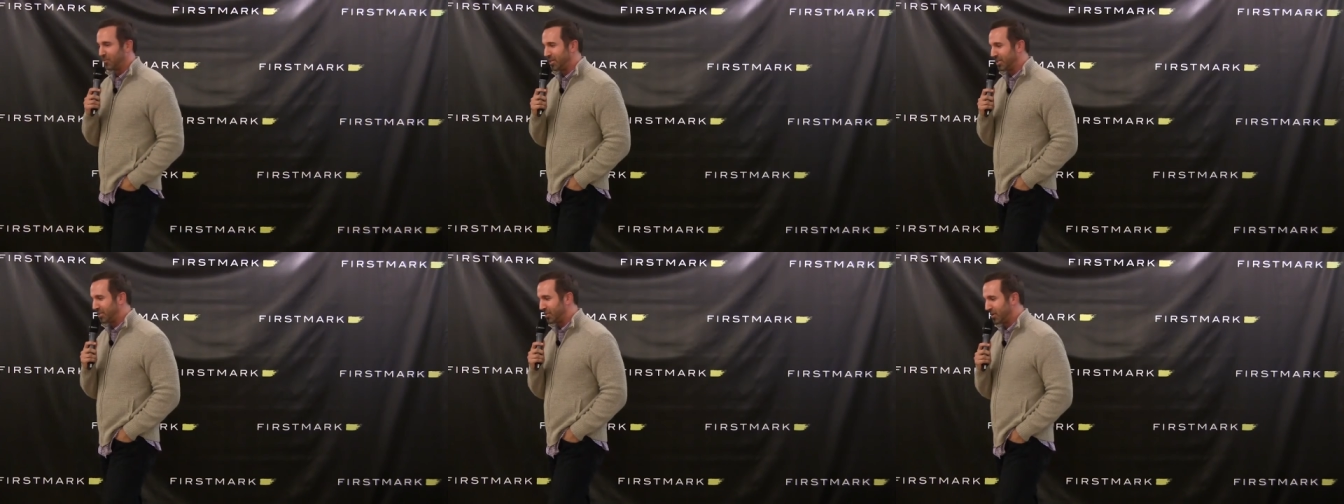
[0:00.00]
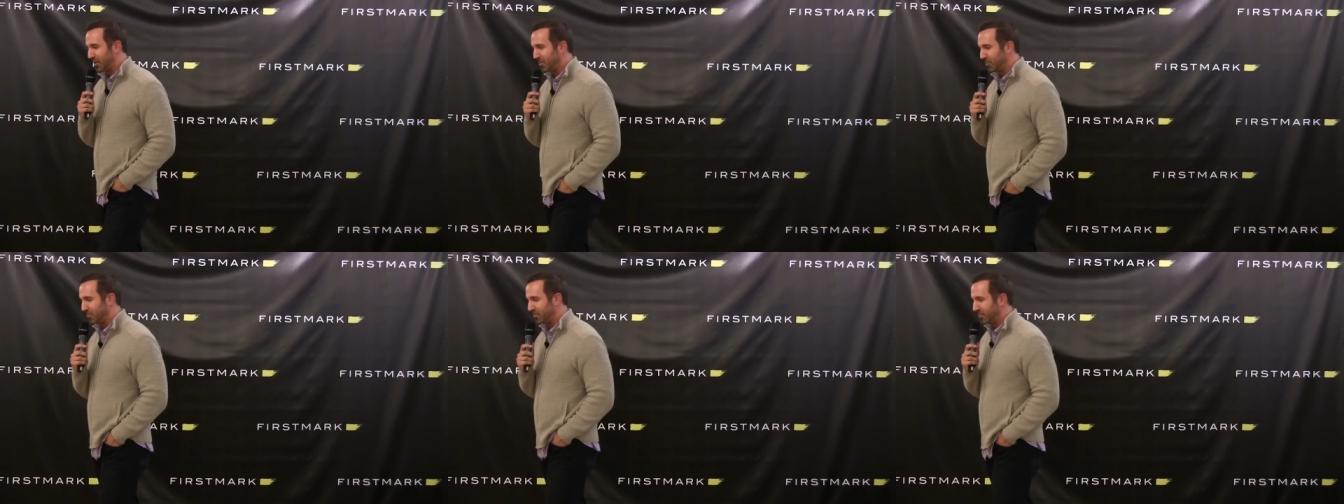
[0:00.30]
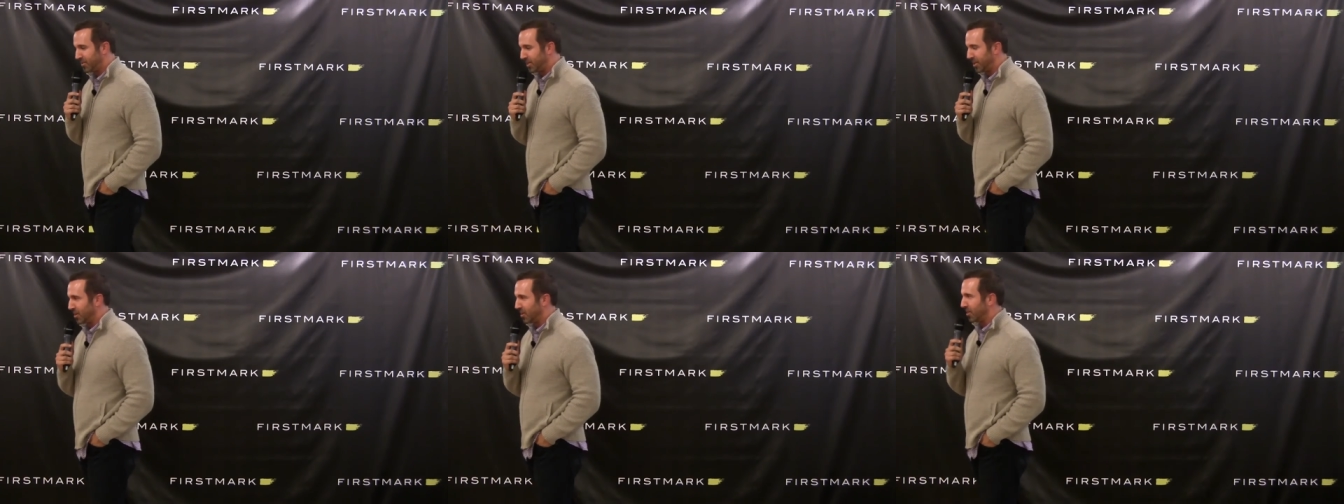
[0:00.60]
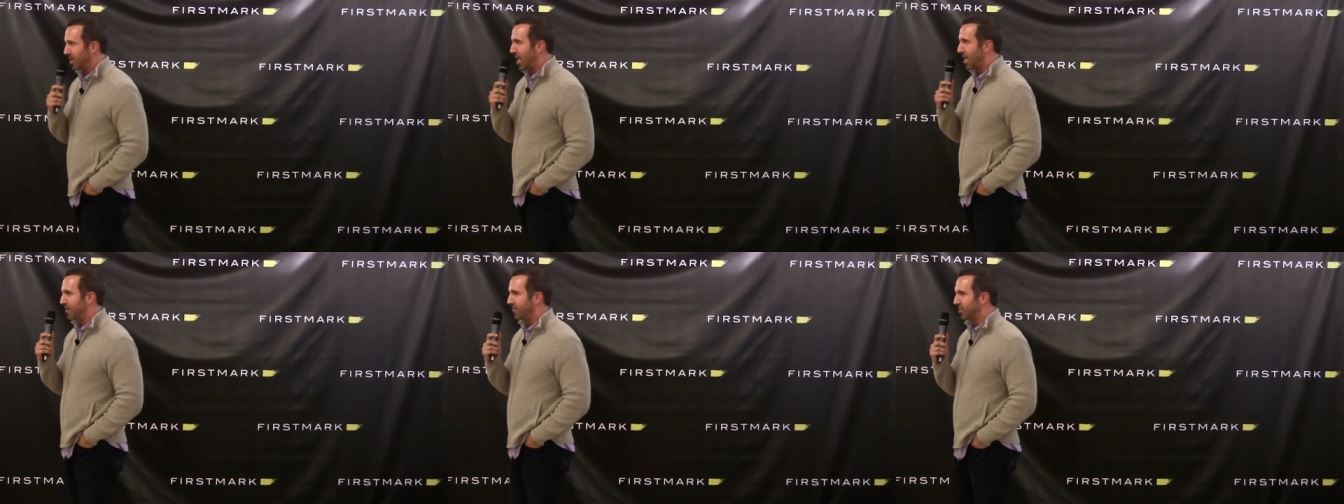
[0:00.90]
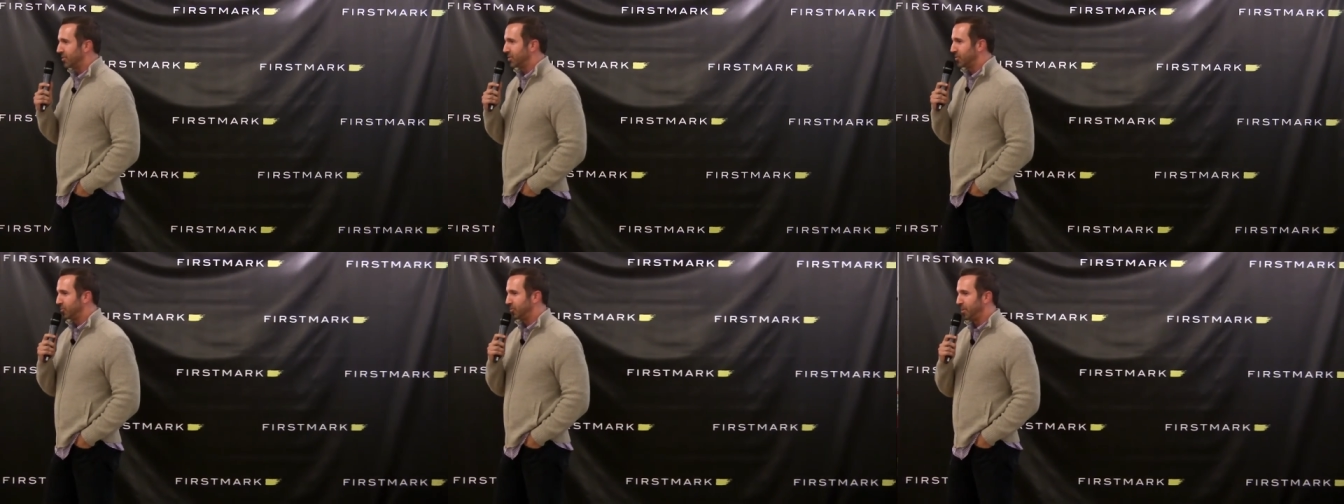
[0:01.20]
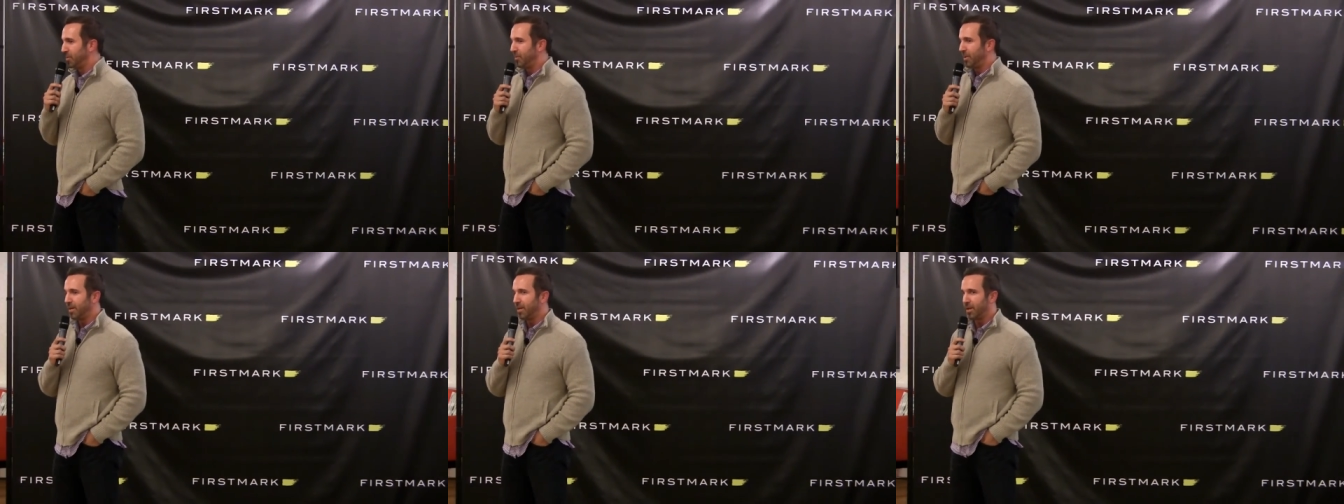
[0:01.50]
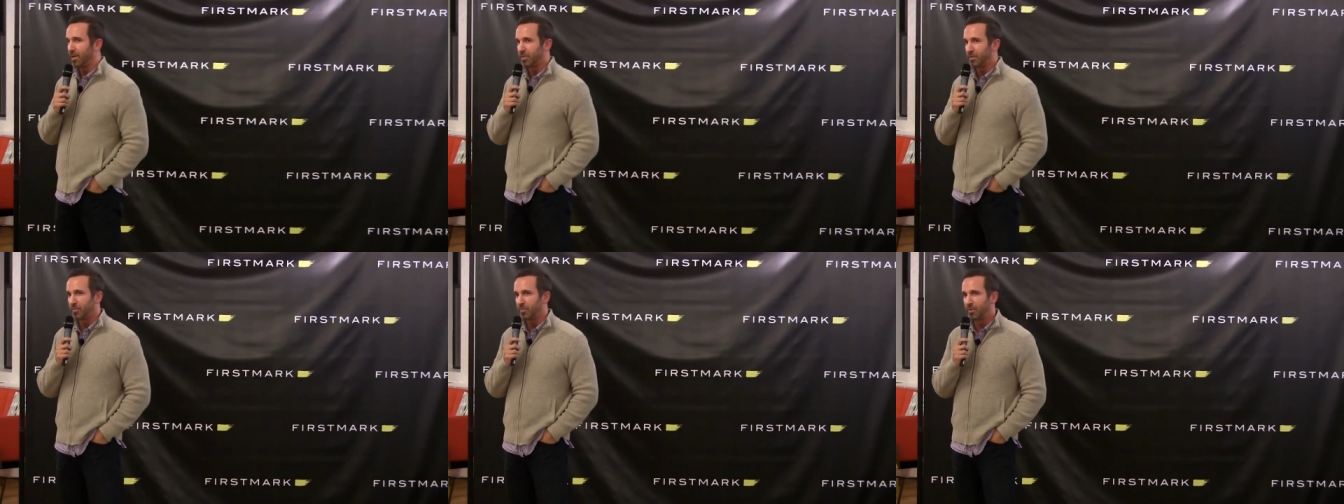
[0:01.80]
We, so, you know, a lot of us are repeat
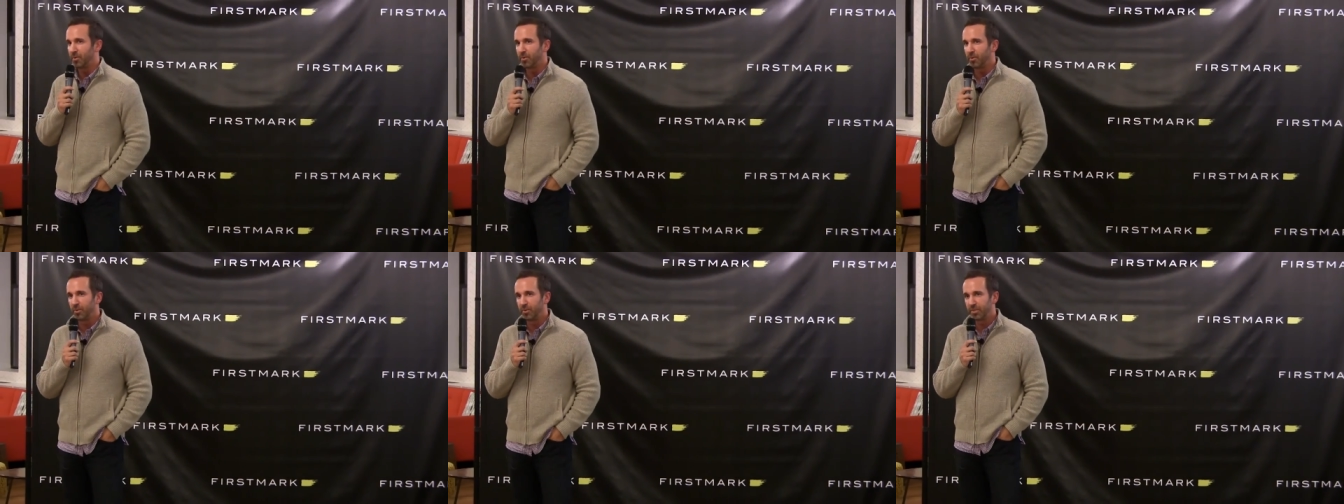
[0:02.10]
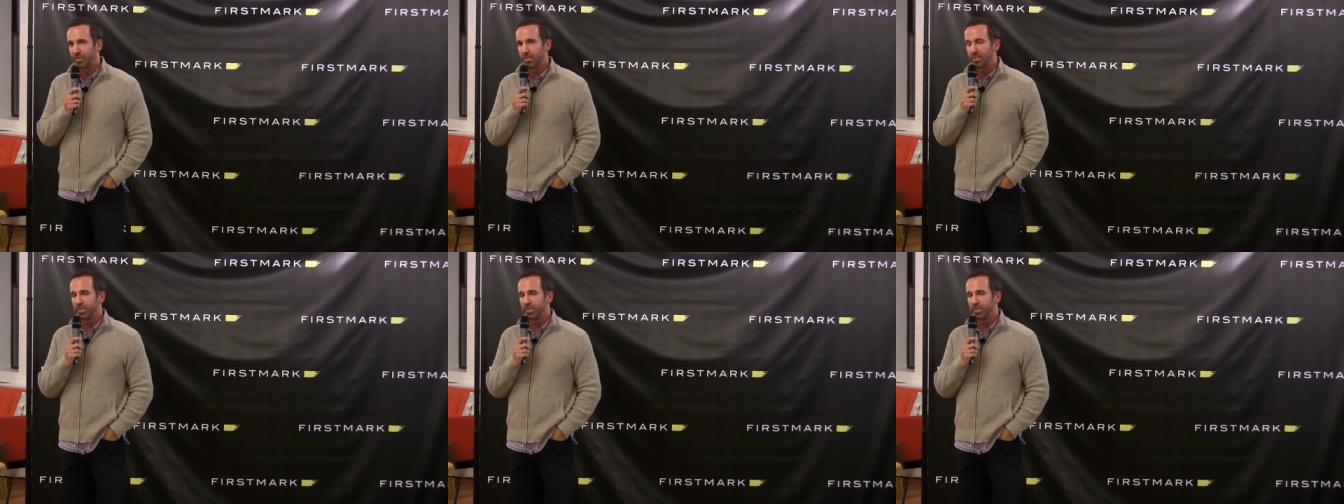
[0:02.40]
entrepreneurs,